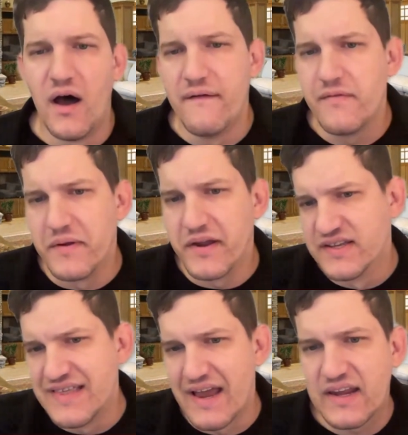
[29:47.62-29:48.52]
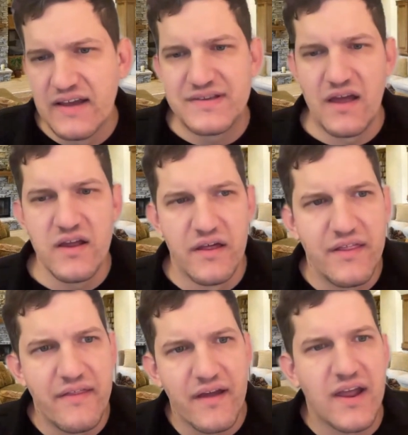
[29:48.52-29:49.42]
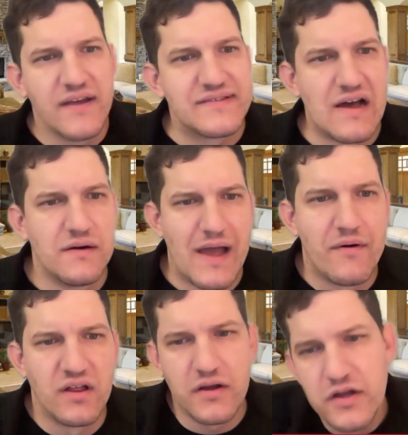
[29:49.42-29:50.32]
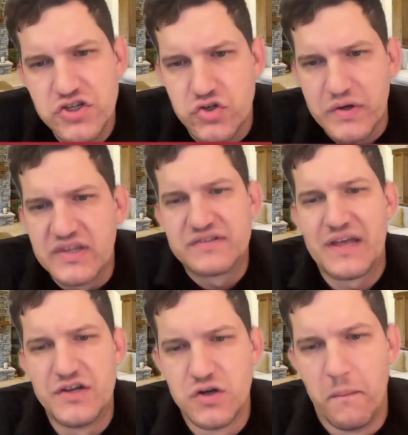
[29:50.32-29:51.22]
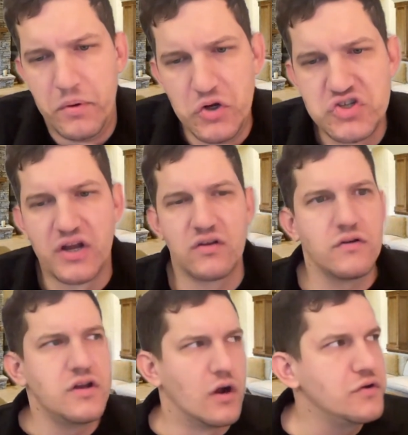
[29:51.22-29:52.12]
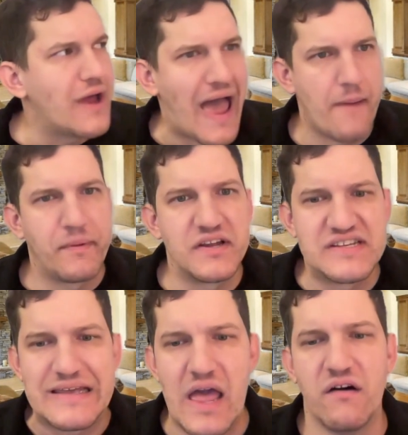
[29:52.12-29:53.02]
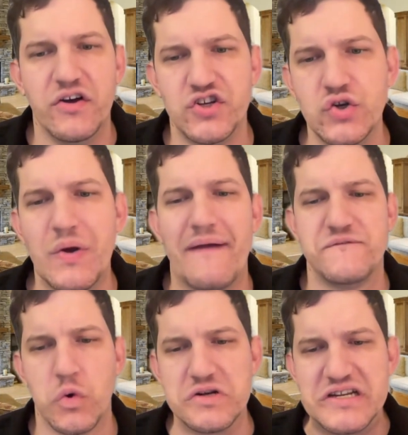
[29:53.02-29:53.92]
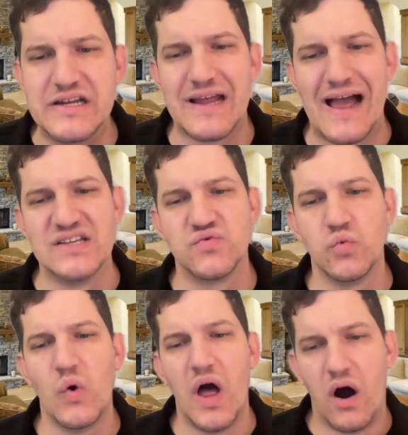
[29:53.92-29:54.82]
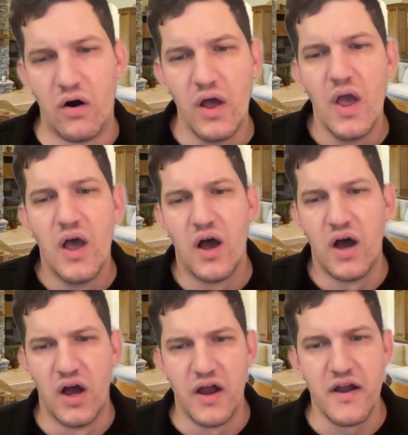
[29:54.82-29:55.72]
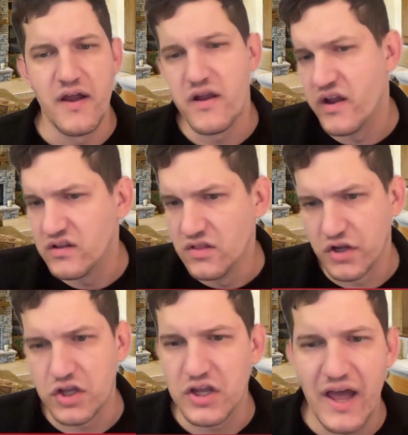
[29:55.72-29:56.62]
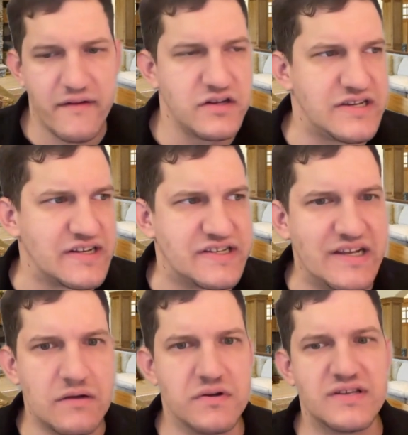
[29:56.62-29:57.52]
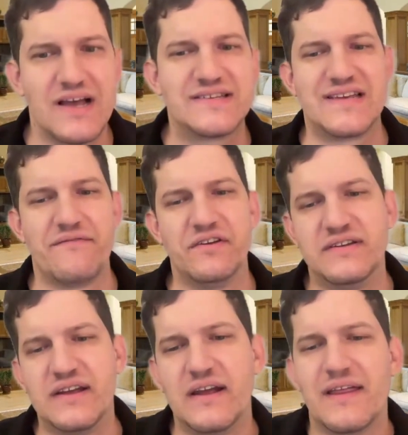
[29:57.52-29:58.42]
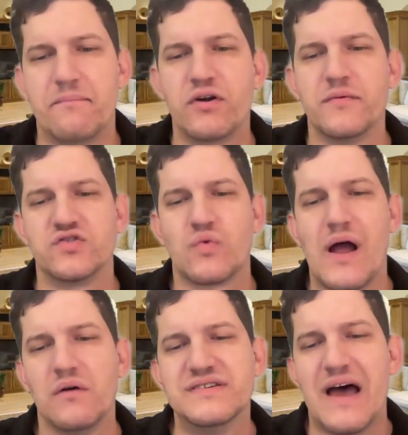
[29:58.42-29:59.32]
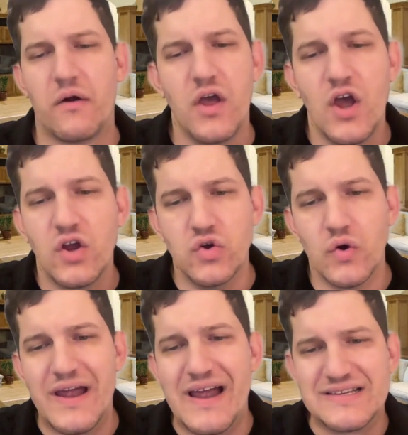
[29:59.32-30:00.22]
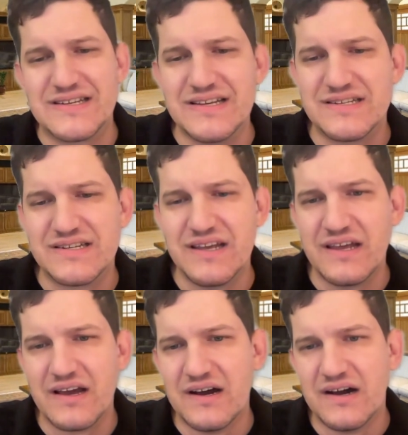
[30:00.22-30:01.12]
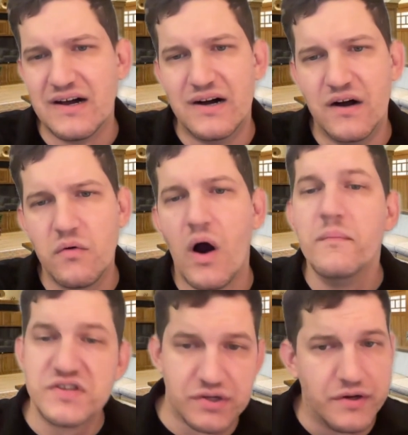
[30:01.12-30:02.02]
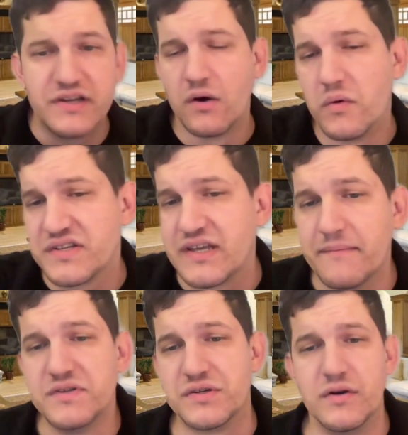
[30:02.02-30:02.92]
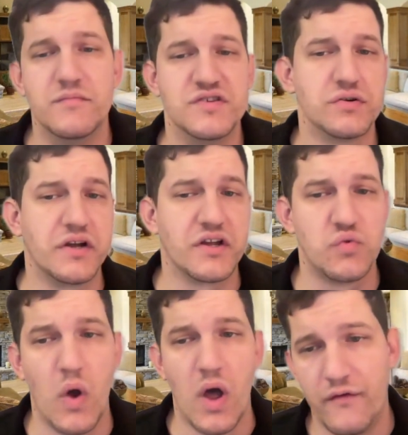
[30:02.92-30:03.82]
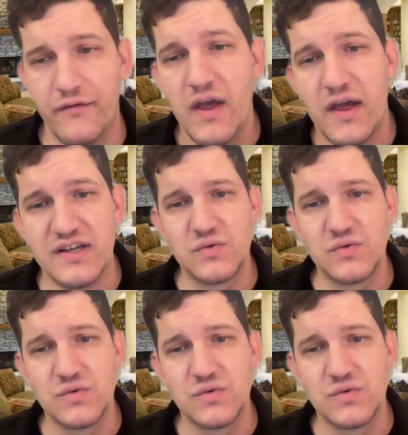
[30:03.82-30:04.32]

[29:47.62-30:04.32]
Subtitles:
because that gives that gives Alabama a good strength of schedule boost. And, you know, you're happy to see LSU at 14 as well. And then, look, you got Tennessee was at 17. That pretty much rounds out your SEC. Well, Missouri, don't want to skip Missouri. Missouri at 12 as